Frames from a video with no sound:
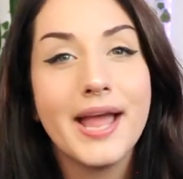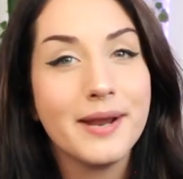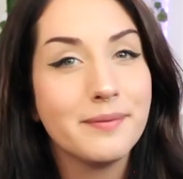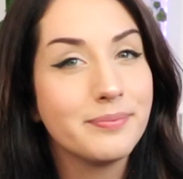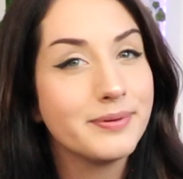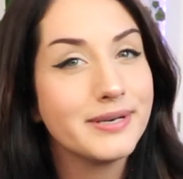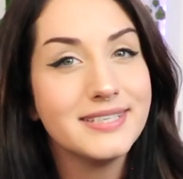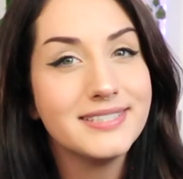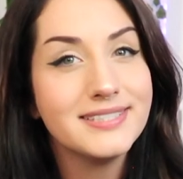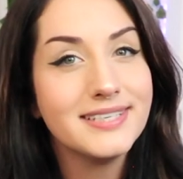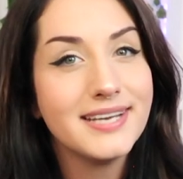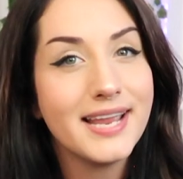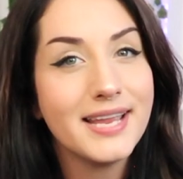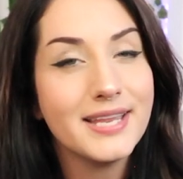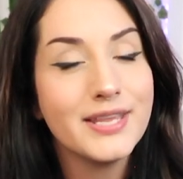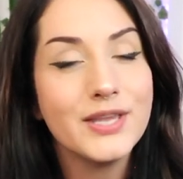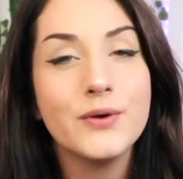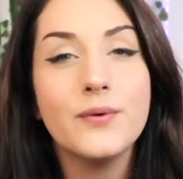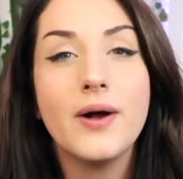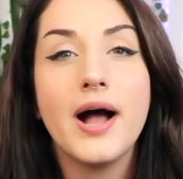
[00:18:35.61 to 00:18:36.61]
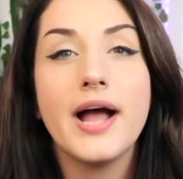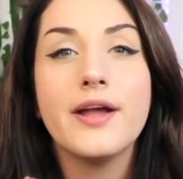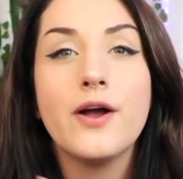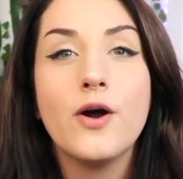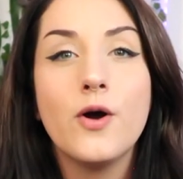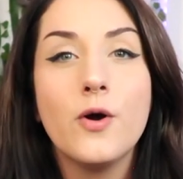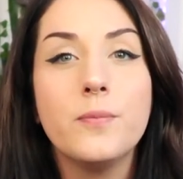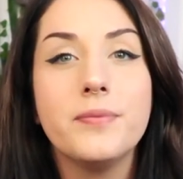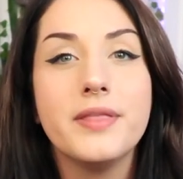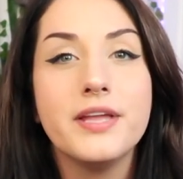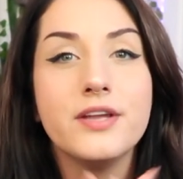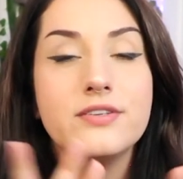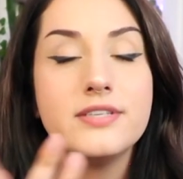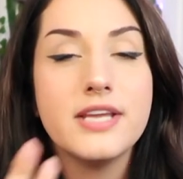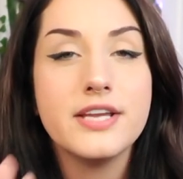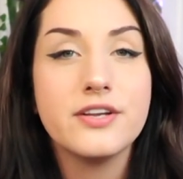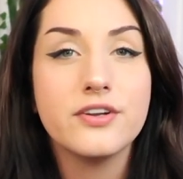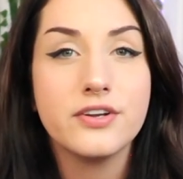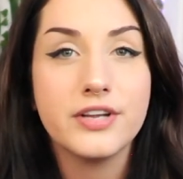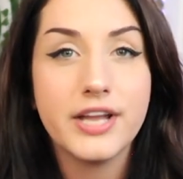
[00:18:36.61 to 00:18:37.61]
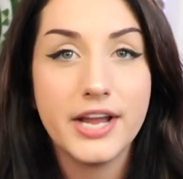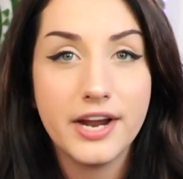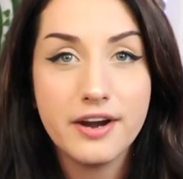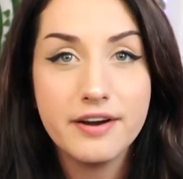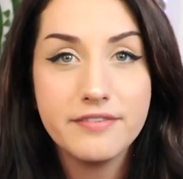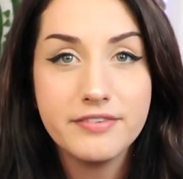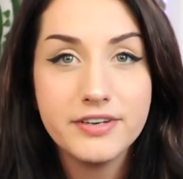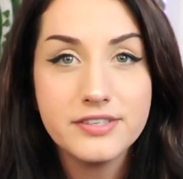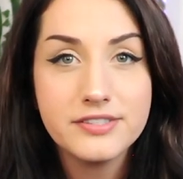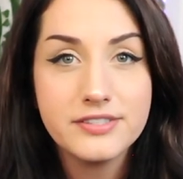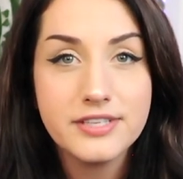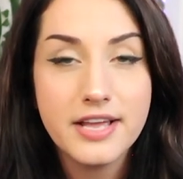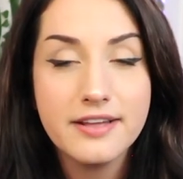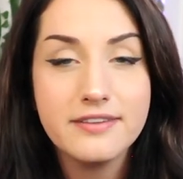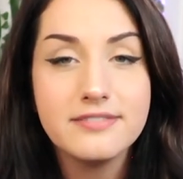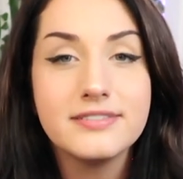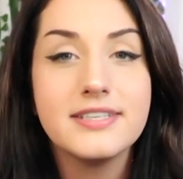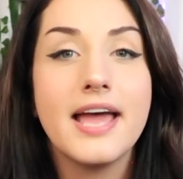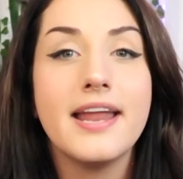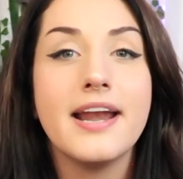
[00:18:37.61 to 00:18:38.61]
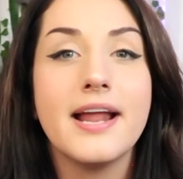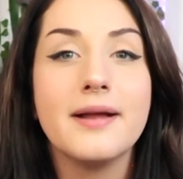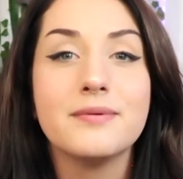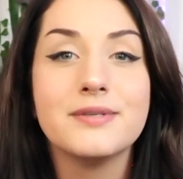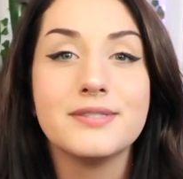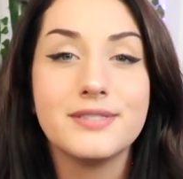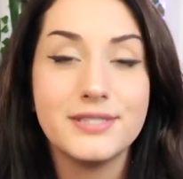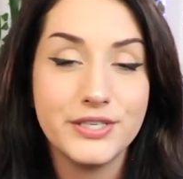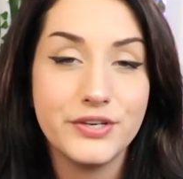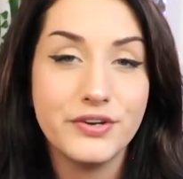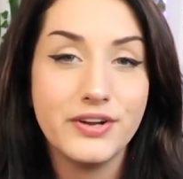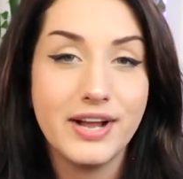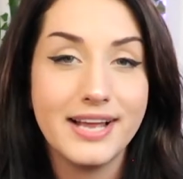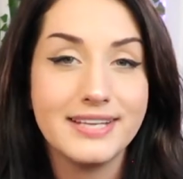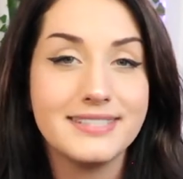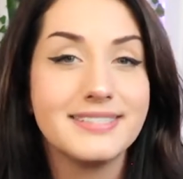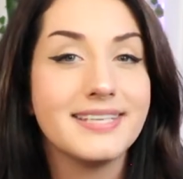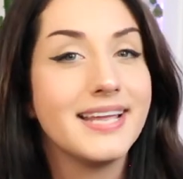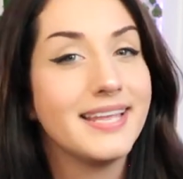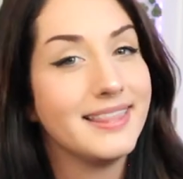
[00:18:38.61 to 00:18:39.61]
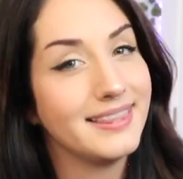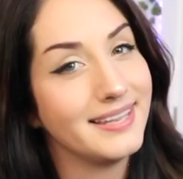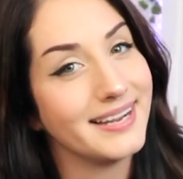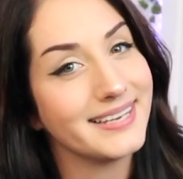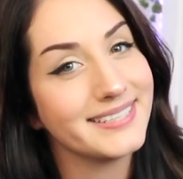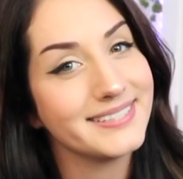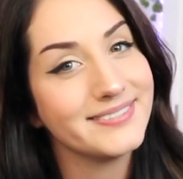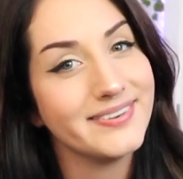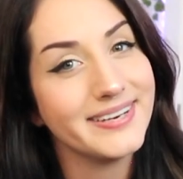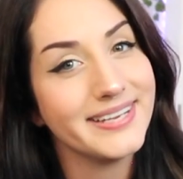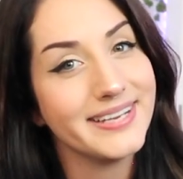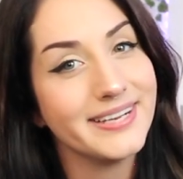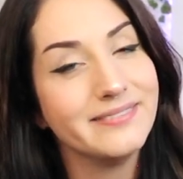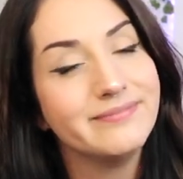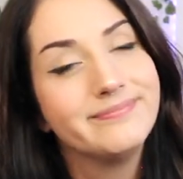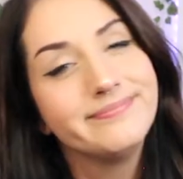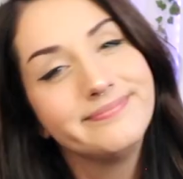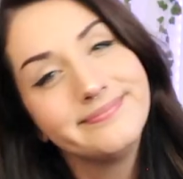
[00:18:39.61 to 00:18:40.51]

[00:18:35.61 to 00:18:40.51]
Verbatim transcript: I appreciate you. I hope that you take good care of yourselves, and I will see you guys in the next video.